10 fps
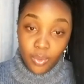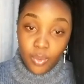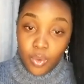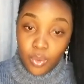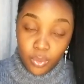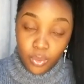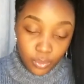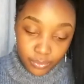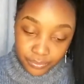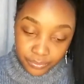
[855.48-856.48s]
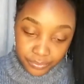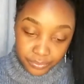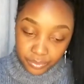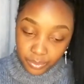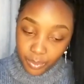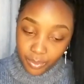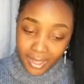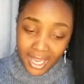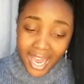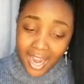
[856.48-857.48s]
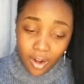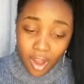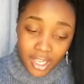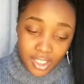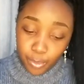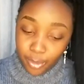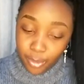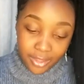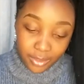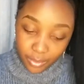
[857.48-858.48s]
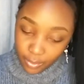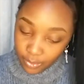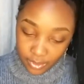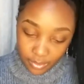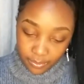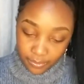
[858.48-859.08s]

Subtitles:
it unlocks breakthroughs